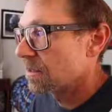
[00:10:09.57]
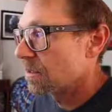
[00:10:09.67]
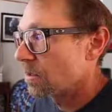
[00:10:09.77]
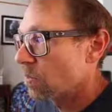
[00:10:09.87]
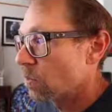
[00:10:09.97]

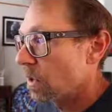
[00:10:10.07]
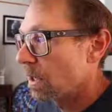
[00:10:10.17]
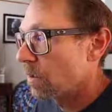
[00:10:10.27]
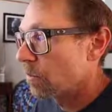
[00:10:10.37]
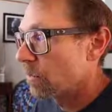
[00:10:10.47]
know,
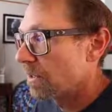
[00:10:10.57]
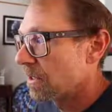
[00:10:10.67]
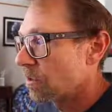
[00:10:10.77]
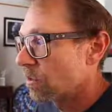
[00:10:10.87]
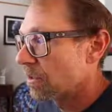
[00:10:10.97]
while I'm
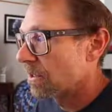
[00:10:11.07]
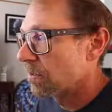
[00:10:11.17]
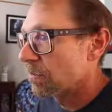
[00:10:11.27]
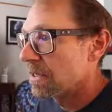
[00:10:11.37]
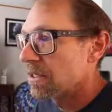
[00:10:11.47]
within the
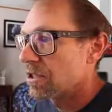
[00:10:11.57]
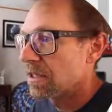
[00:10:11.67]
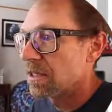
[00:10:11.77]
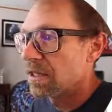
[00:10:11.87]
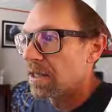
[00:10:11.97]
Oregon
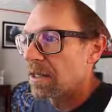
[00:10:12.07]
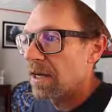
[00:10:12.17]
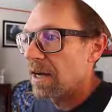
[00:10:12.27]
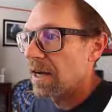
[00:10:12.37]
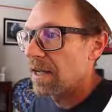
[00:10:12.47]
region,
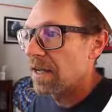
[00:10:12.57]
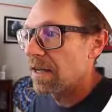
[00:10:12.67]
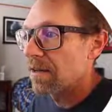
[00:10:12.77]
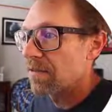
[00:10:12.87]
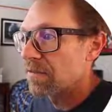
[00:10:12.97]
I
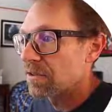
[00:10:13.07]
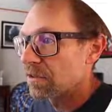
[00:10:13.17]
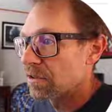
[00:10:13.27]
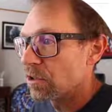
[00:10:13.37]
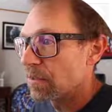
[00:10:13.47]
have
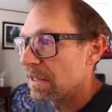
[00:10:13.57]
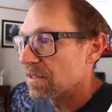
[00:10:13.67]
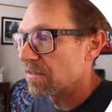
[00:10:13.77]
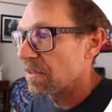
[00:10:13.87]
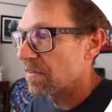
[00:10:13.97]
certain
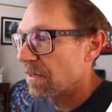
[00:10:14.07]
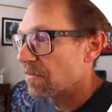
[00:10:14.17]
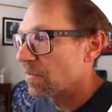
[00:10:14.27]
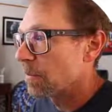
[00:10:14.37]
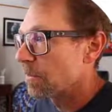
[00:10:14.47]
domains verified
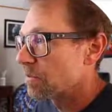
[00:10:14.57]
from this